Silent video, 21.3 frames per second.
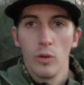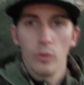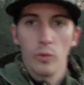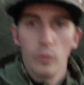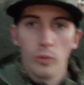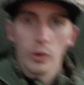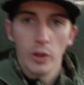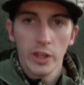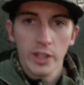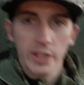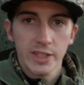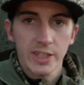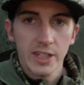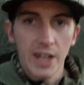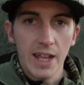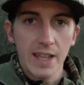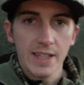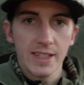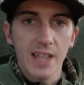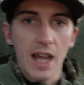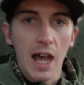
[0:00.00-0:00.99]
really
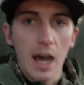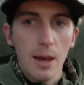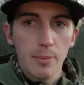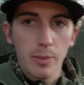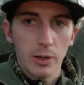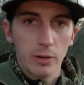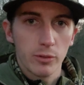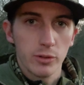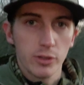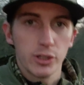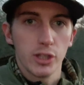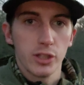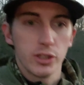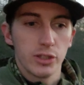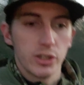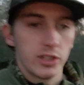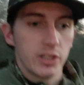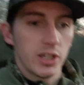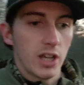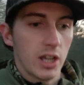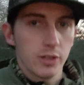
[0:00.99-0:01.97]
today's topic was just to
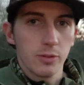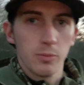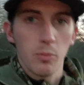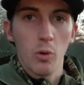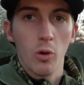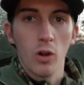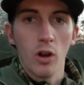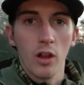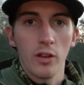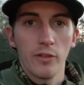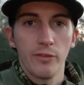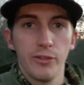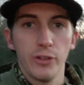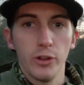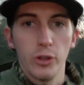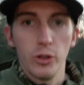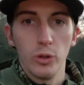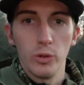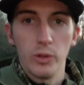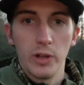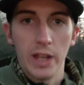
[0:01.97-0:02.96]
touch more on
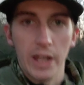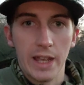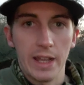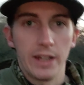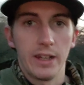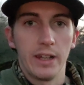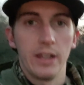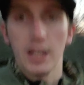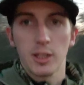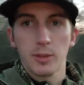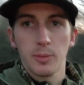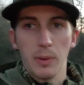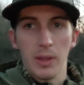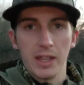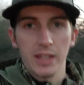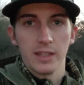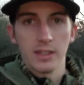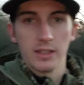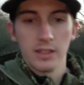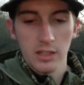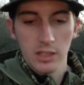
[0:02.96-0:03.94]
food and
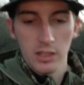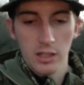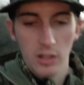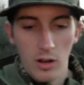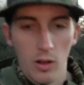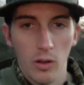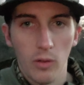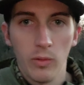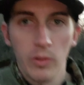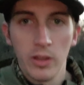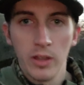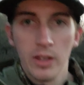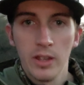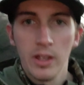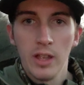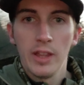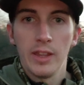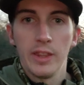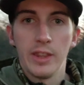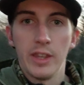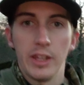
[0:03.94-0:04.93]
explain, you know,
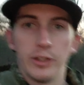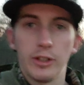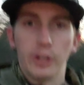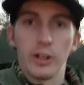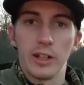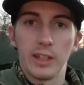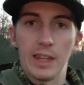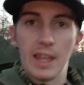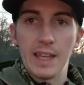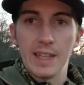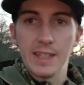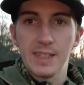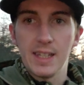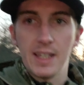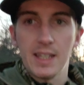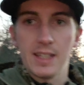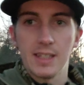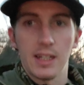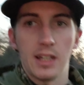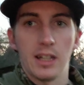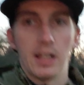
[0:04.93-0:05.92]
that during late
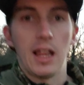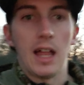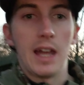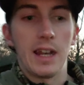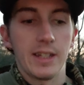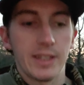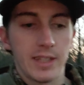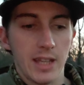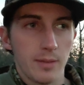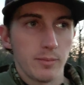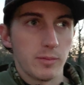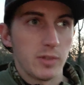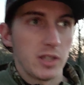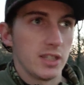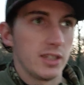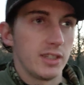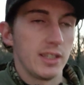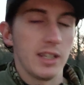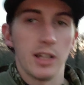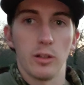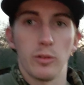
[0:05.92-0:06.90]
season, a lot of times these
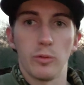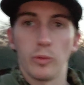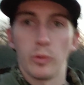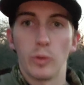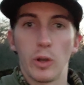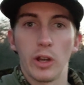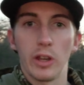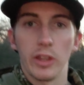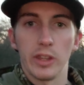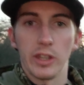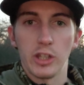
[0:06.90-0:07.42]
deer really